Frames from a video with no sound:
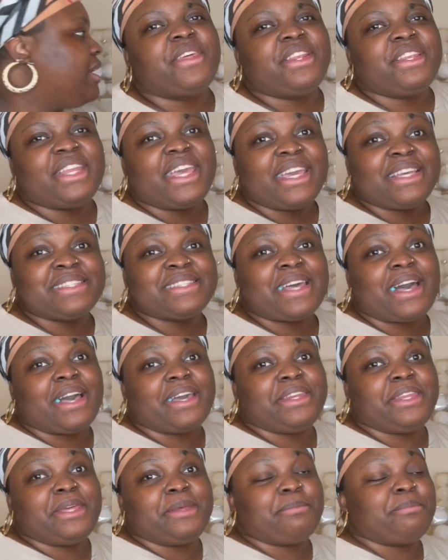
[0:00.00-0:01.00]
The next
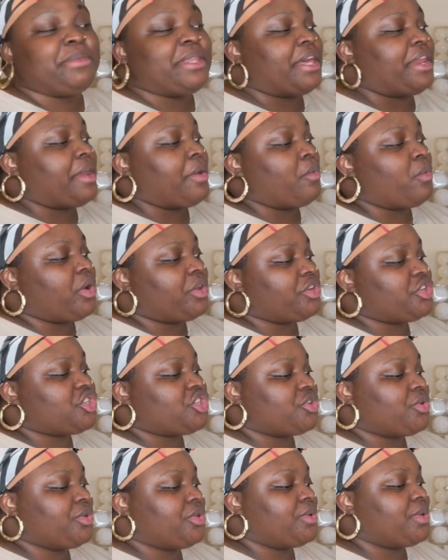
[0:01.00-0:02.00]
item that I want to
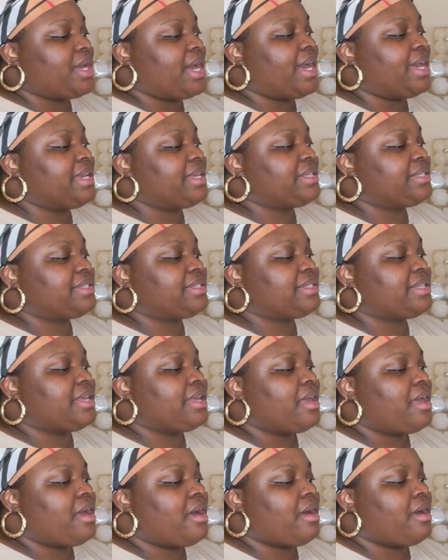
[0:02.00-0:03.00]
show you guys
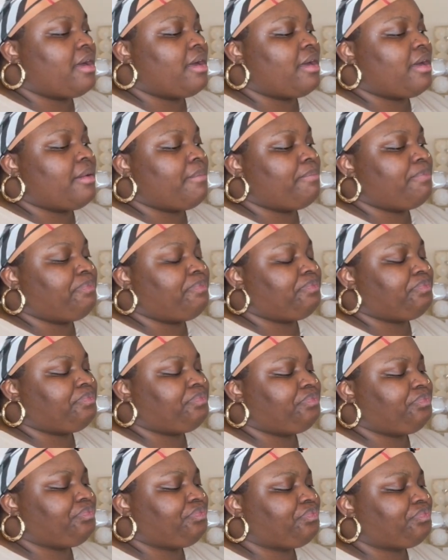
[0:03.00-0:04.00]
um,
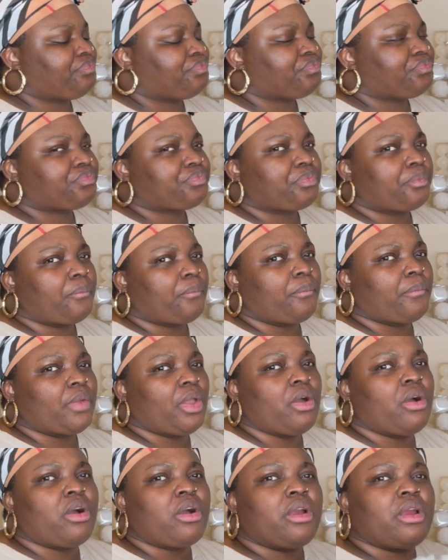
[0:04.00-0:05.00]

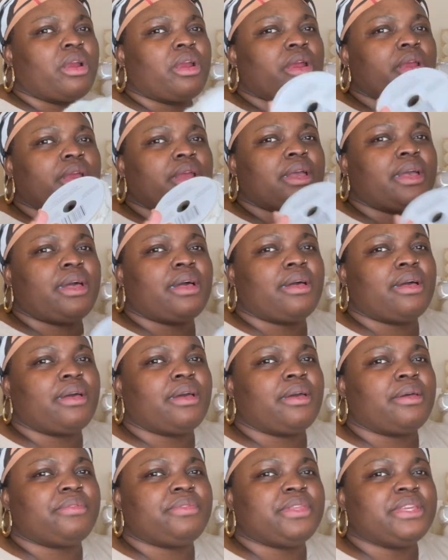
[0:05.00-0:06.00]
are
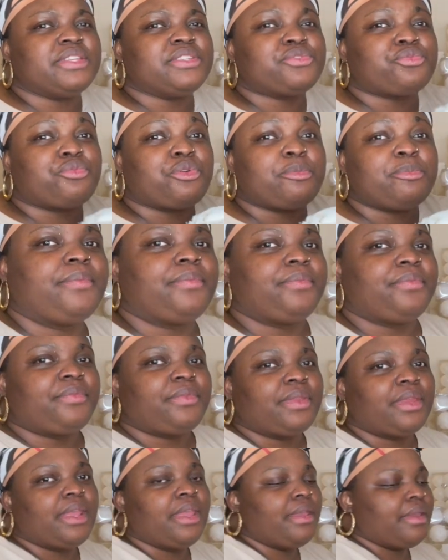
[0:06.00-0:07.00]
uh, these ribbons.
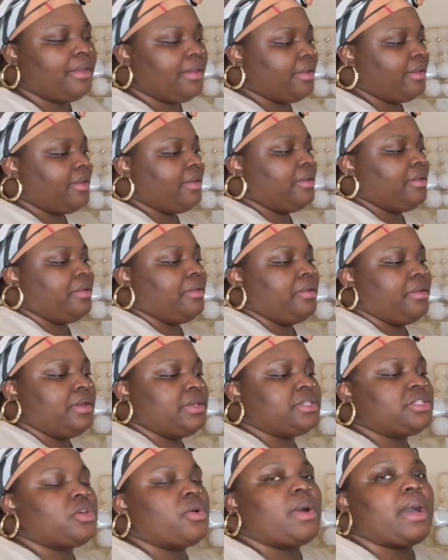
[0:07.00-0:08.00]

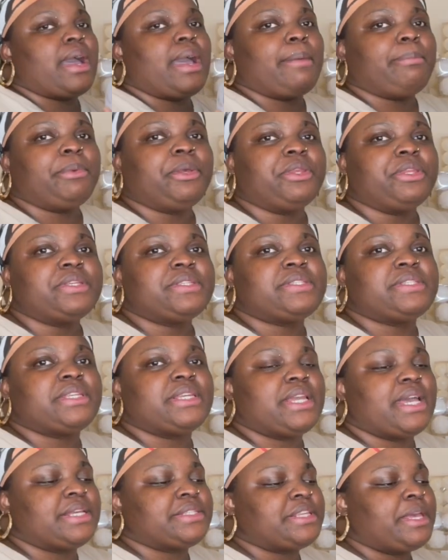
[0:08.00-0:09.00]
So I'm going to
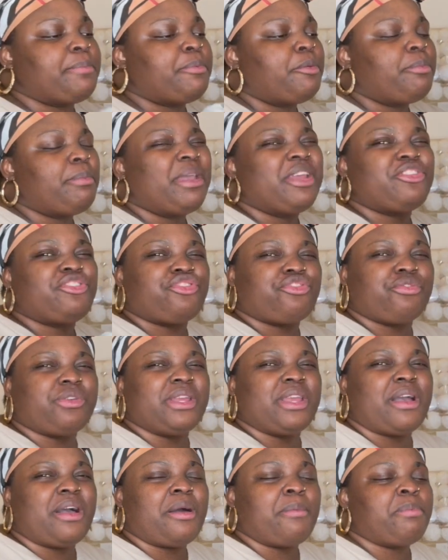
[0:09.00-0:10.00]
see, as I put my
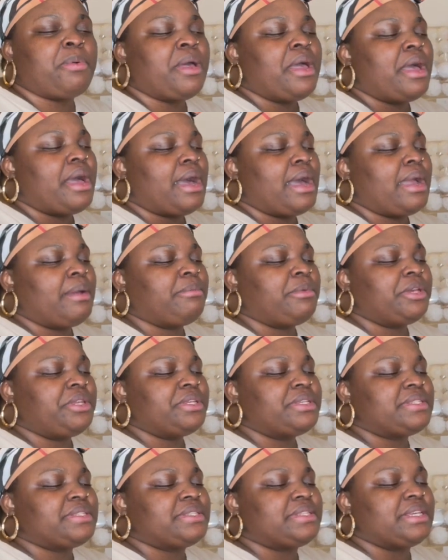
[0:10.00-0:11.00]
tree up, I'm going
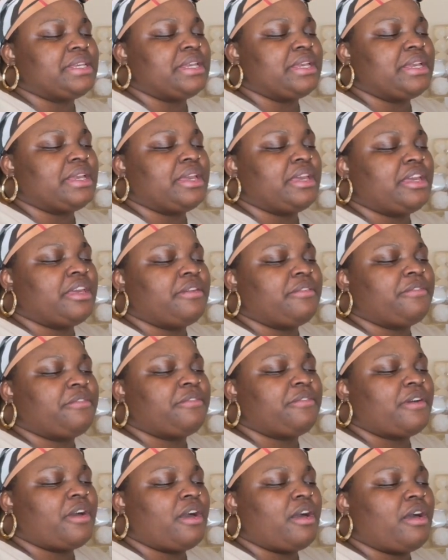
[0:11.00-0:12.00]
to see
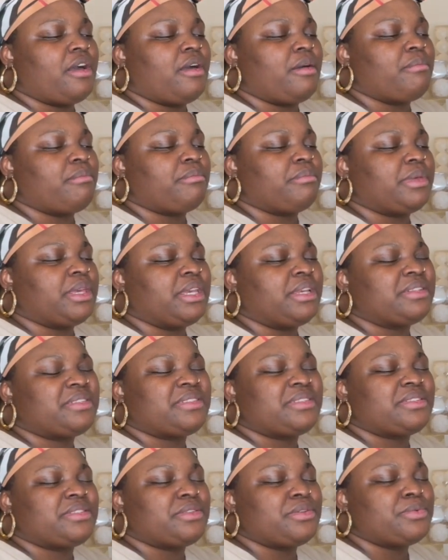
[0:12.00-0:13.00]
if um, it
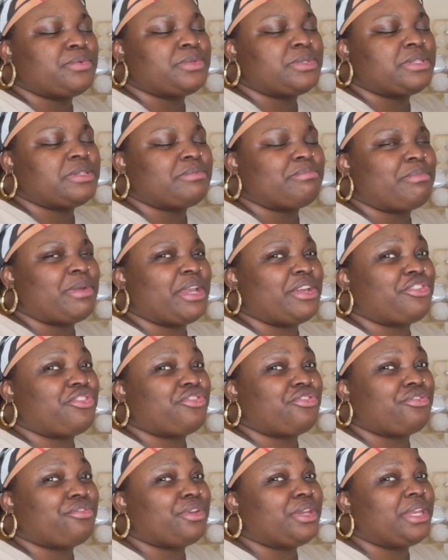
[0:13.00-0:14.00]
suits my
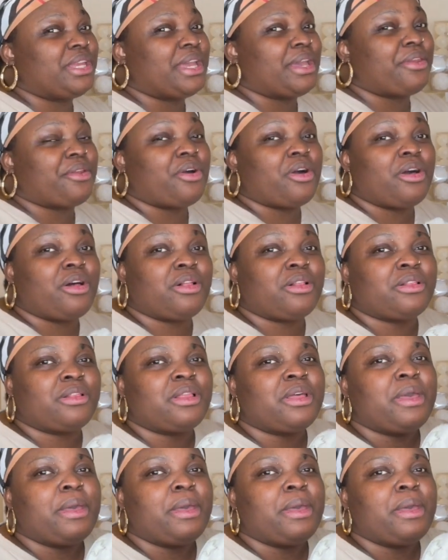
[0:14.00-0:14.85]
tree at all.